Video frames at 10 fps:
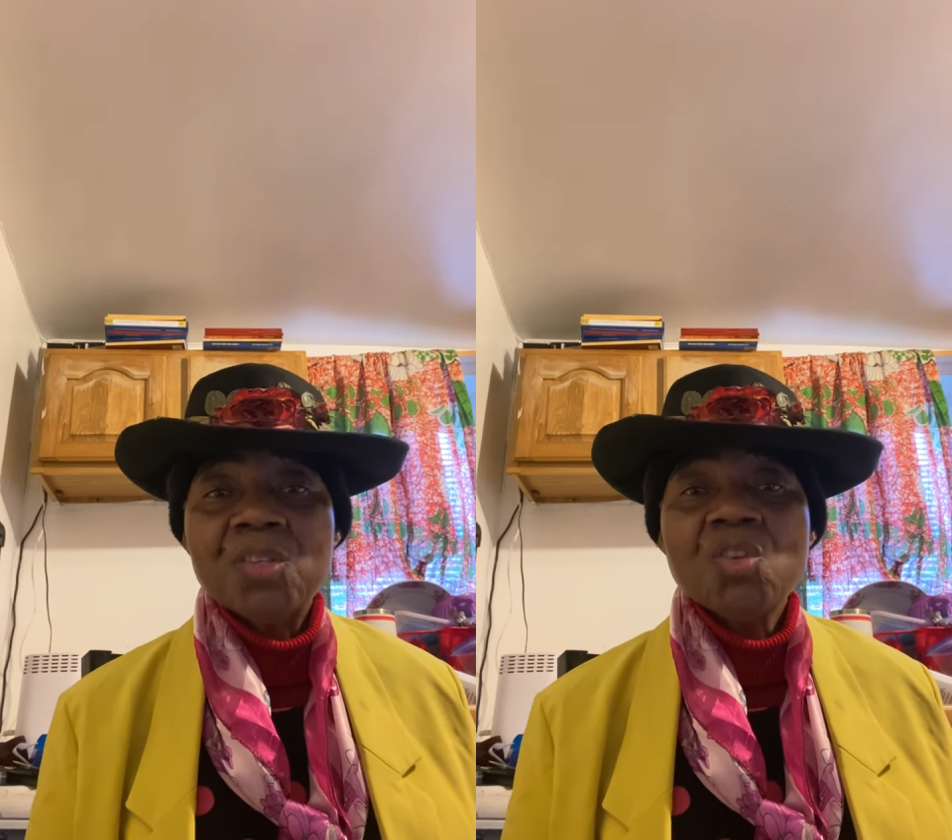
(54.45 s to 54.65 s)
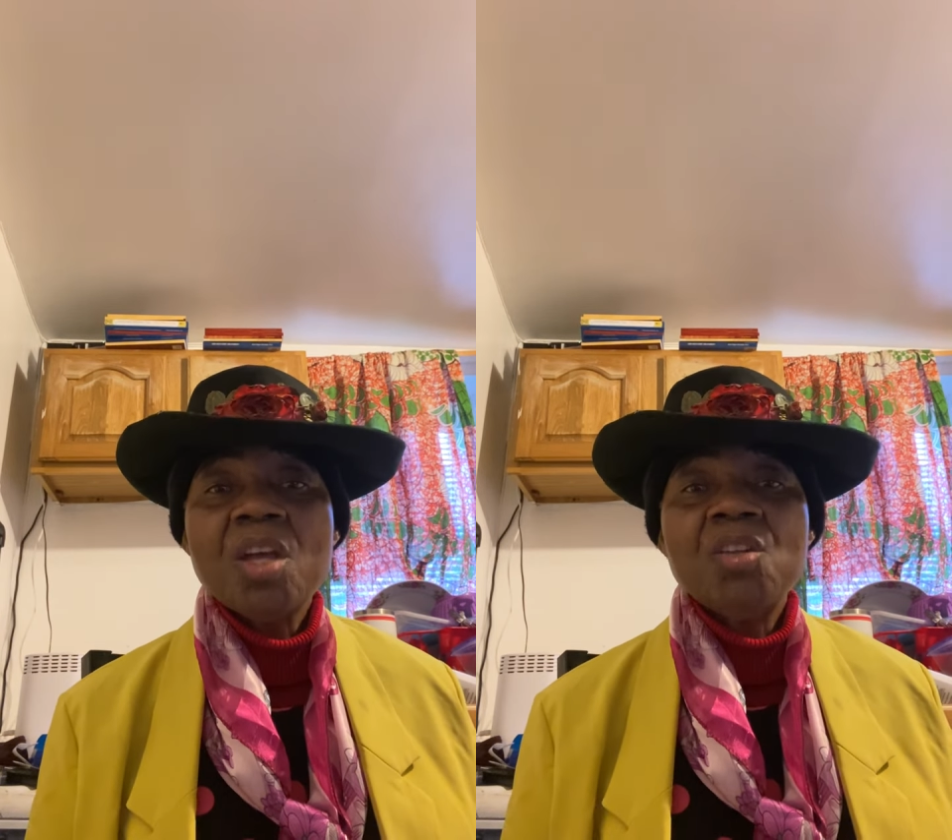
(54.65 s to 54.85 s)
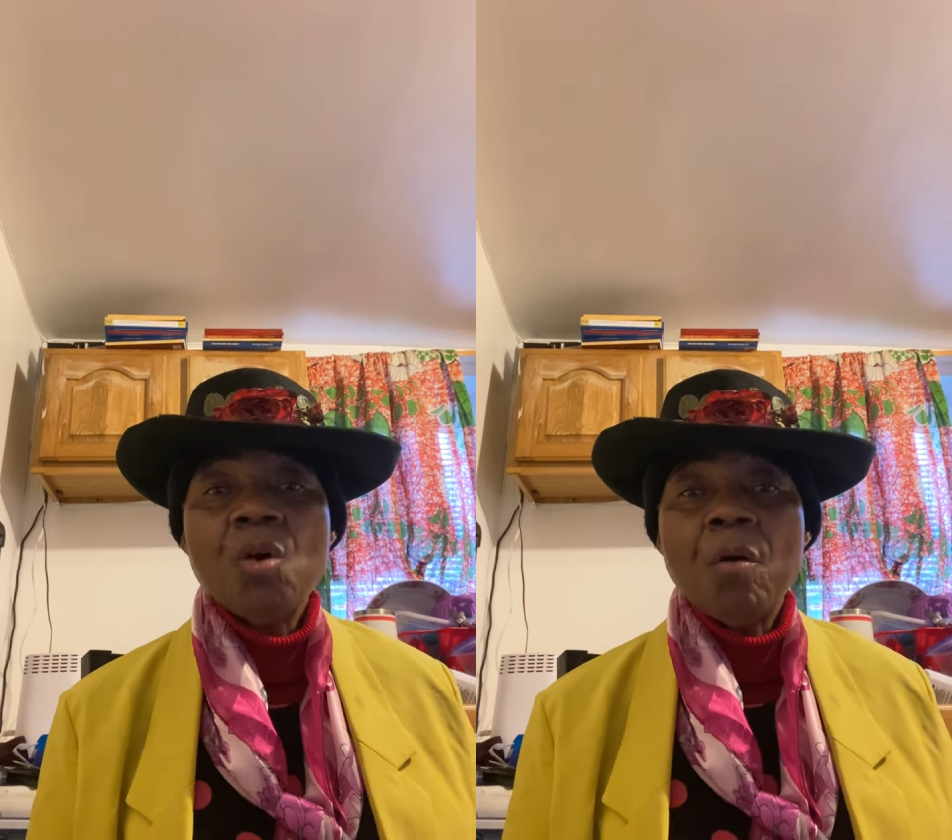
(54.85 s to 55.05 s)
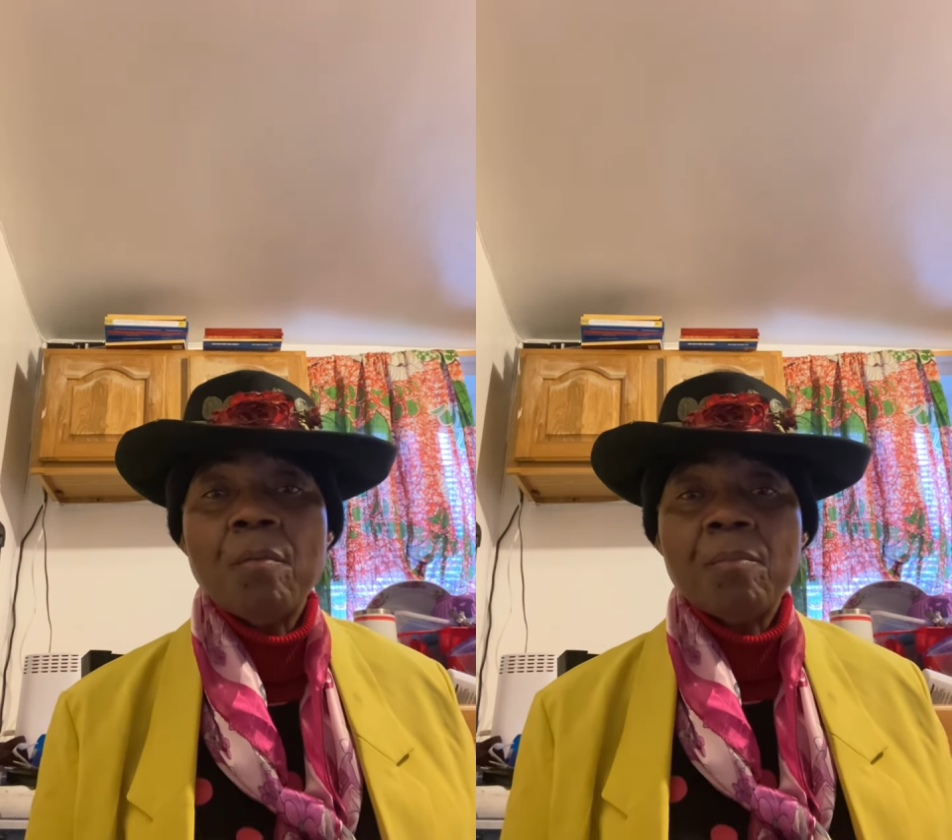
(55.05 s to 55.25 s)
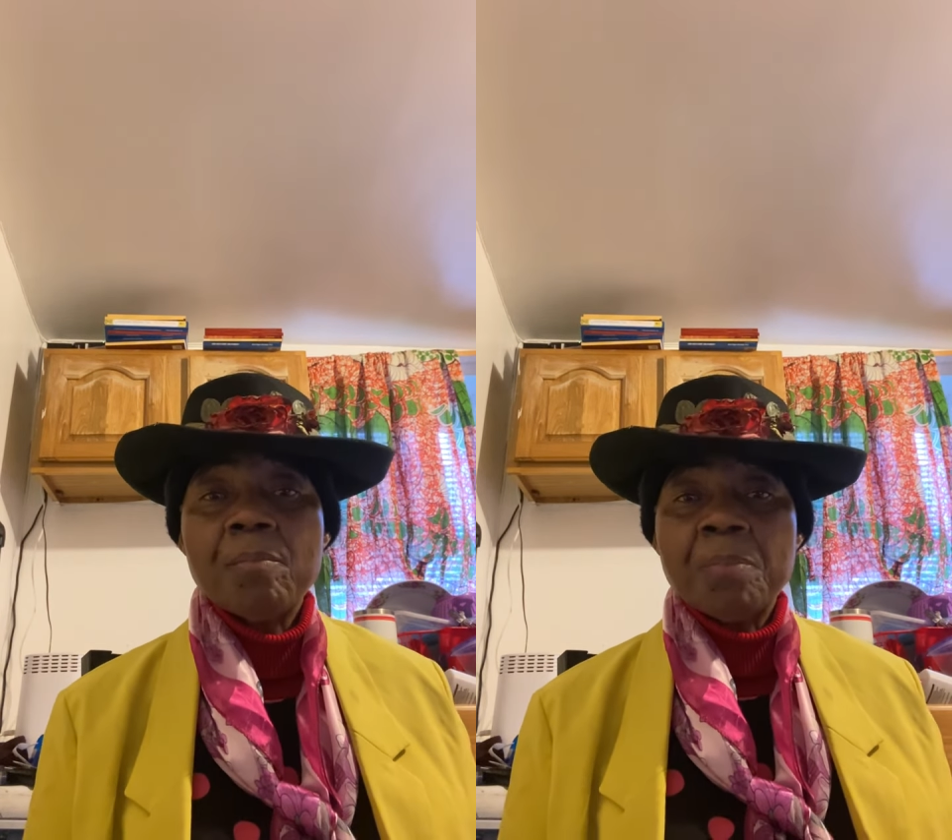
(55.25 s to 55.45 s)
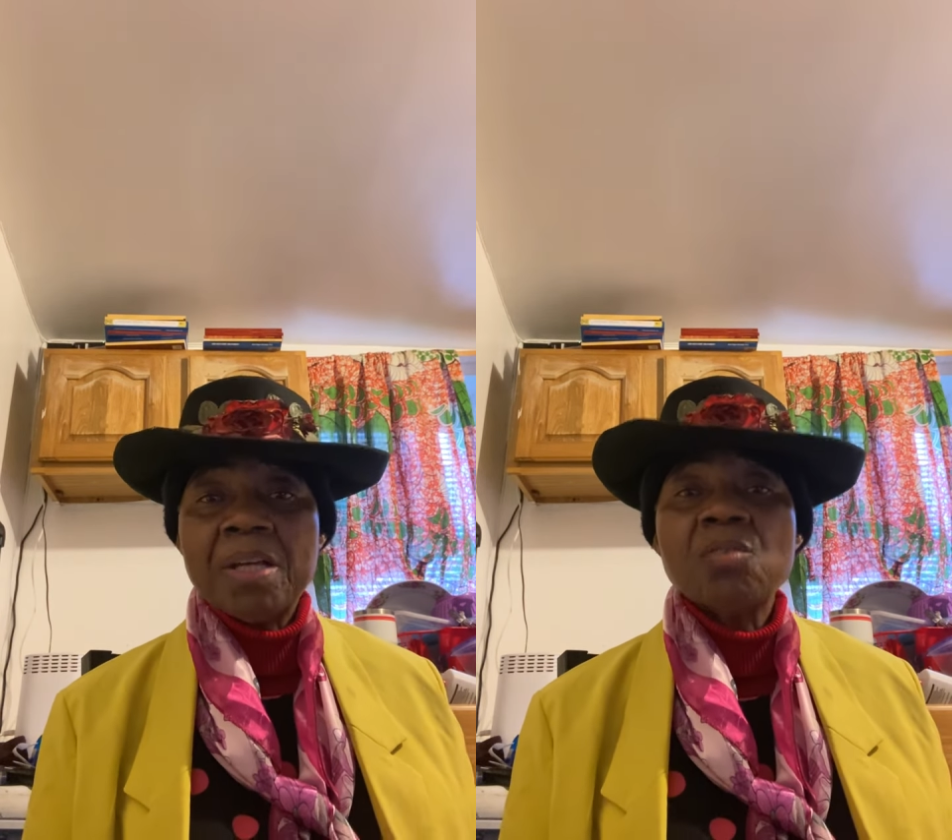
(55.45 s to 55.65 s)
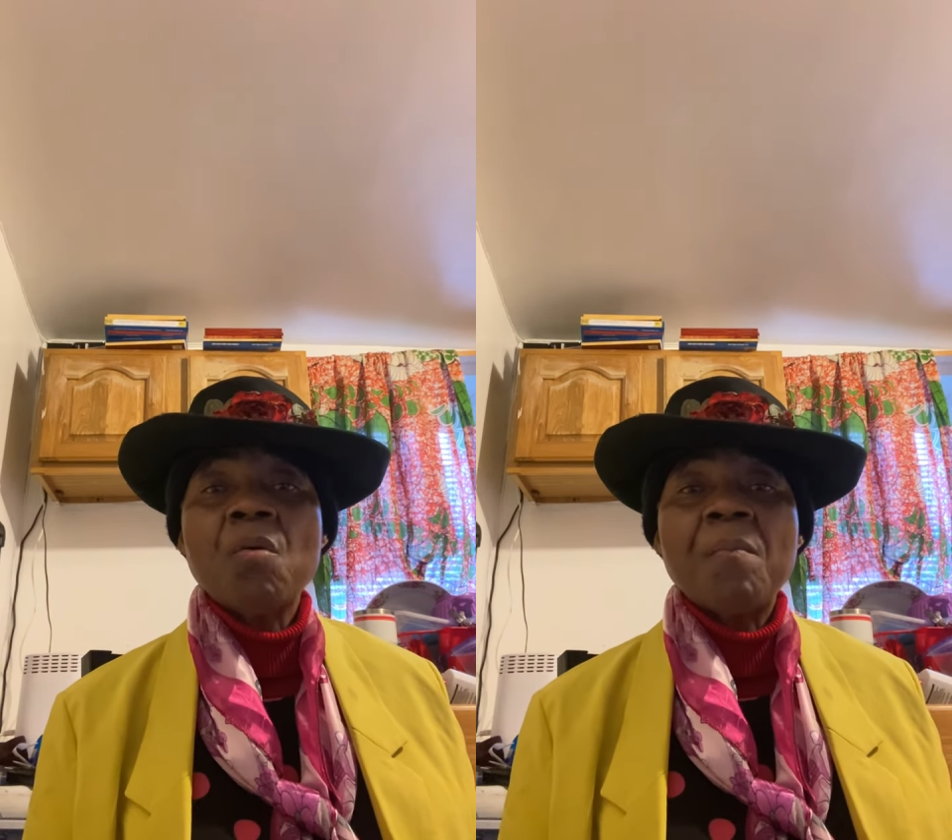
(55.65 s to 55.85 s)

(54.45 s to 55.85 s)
So I know Pastor